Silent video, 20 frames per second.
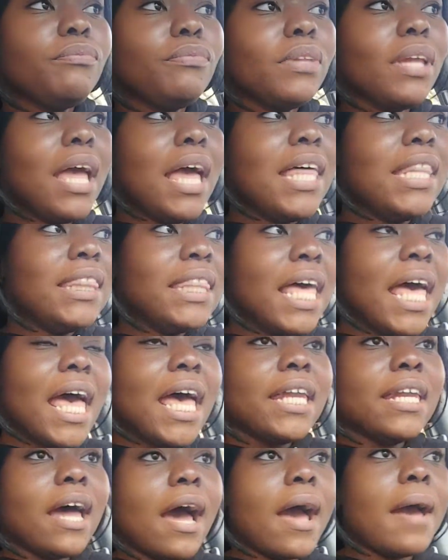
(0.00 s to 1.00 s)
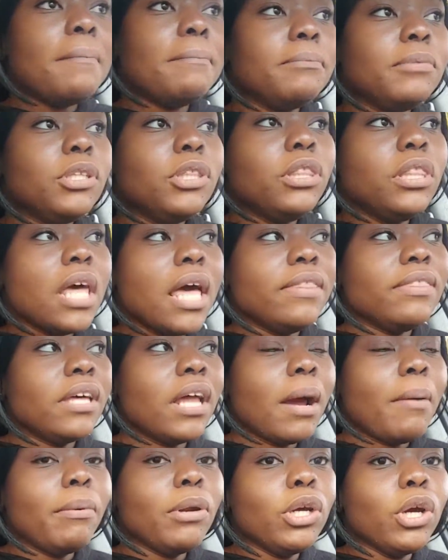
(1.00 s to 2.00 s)
and then I'm
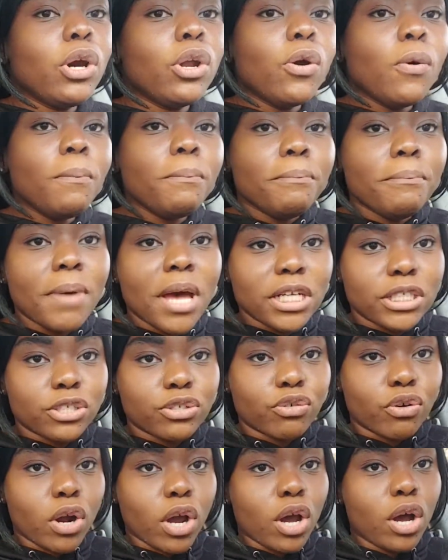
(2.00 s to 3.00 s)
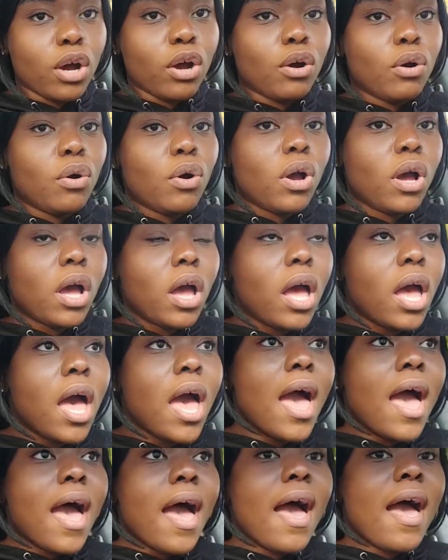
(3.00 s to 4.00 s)
gonna go to Metro,
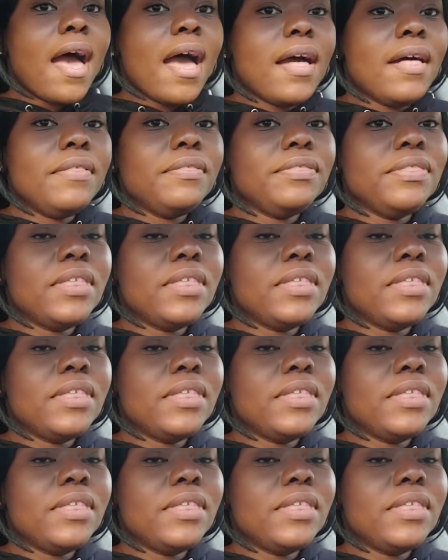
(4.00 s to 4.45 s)
and